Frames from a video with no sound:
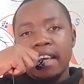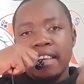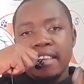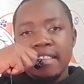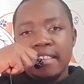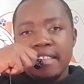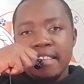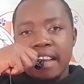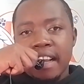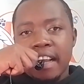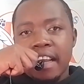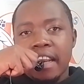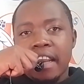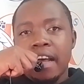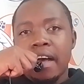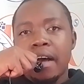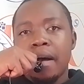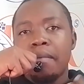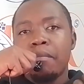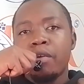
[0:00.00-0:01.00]

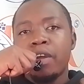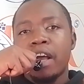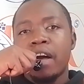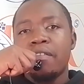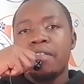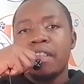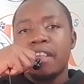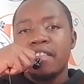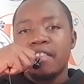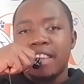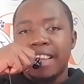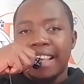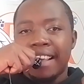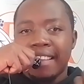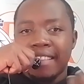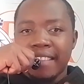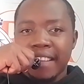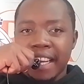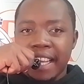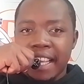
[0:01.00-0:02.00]
Instagram, we have things
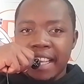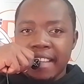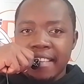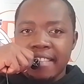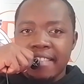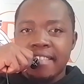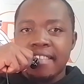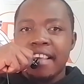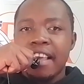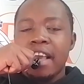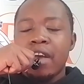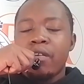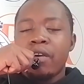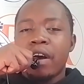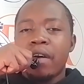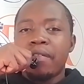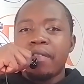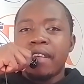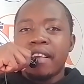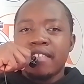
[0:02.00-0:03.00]
like Threads,
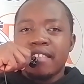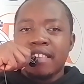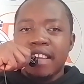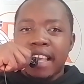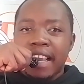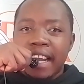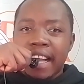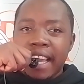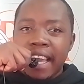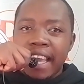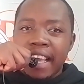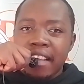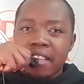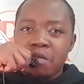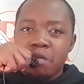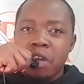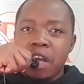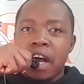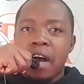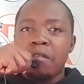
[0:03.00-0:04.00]
we have things like
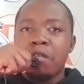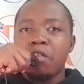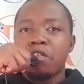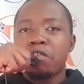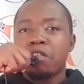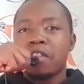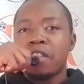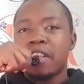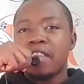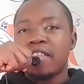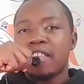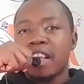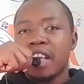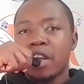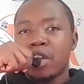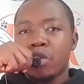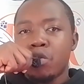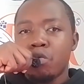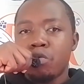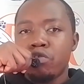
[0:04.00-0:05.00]
X, we have also things
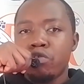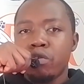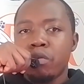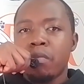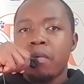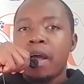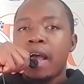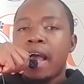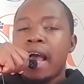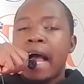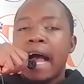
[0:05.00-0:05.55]
like YouTube,